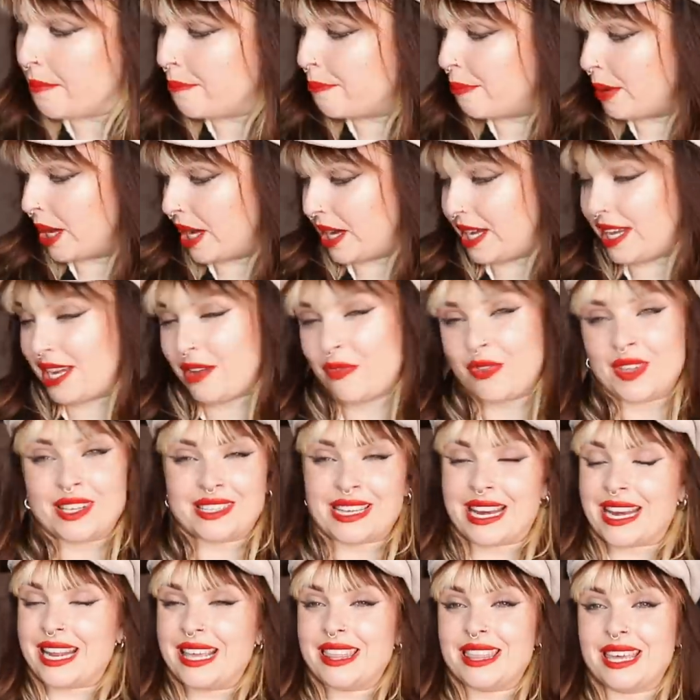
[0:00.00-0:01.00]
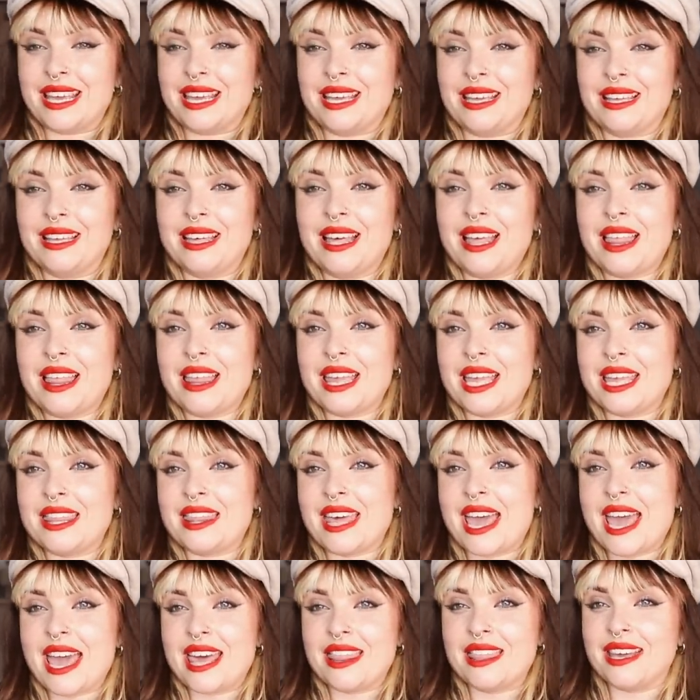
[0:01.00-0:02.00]
But if there's anything
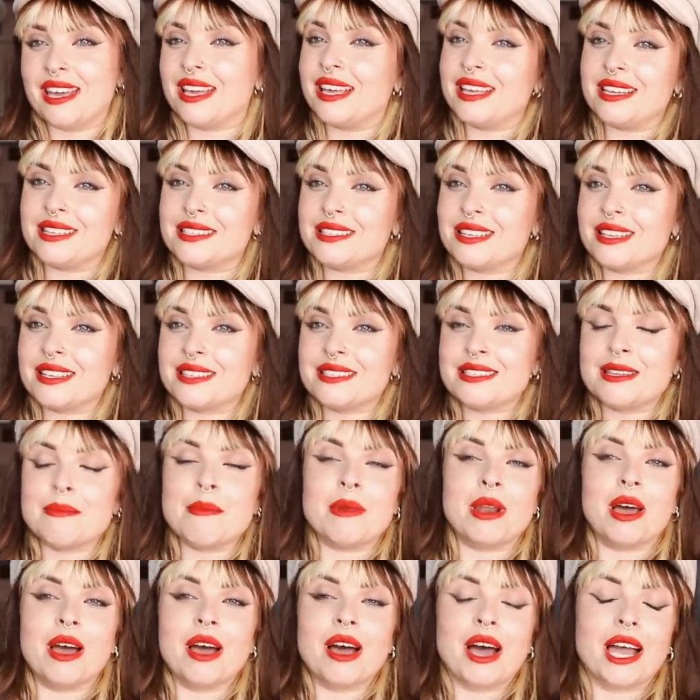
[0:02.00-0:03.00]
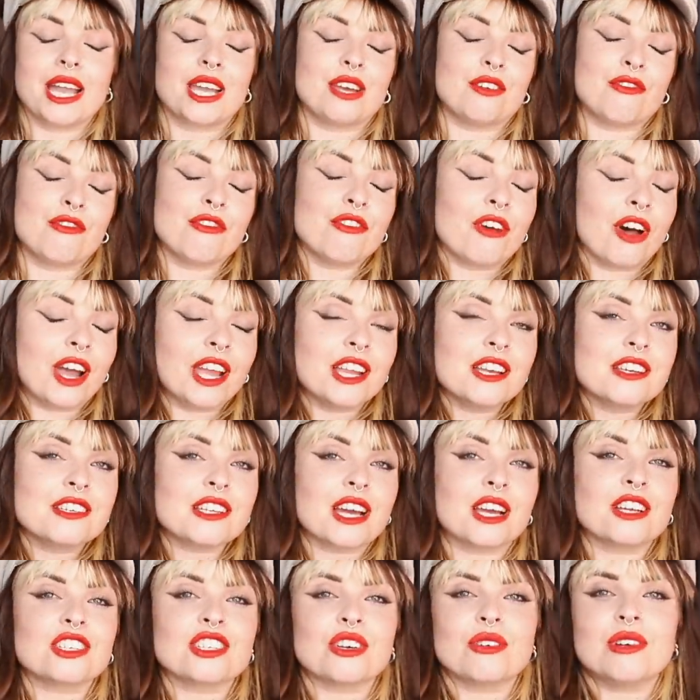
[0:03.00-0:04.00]
there that is similar I can find,
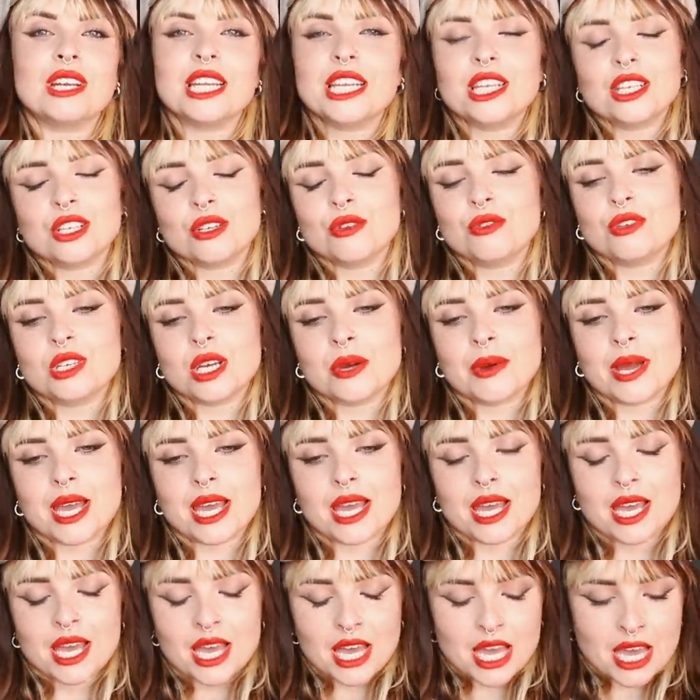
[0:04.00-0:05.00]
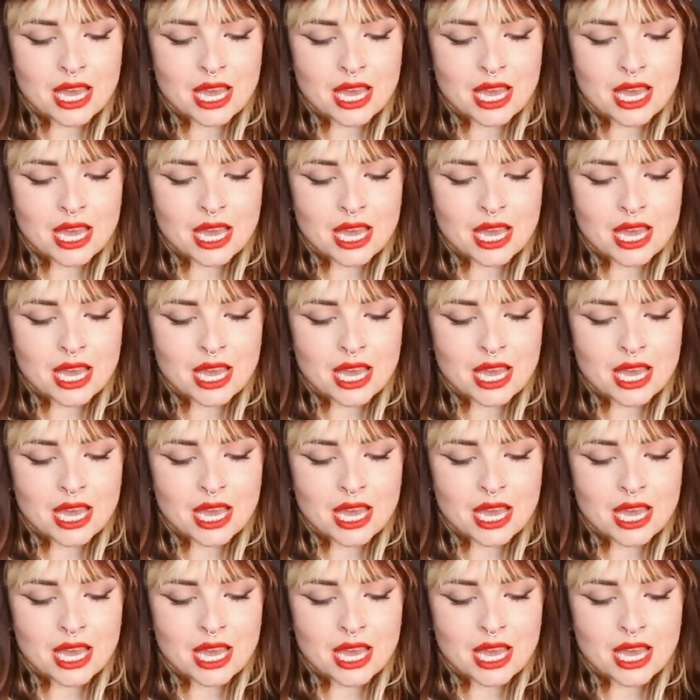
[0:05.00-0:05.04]
I shall link you to it.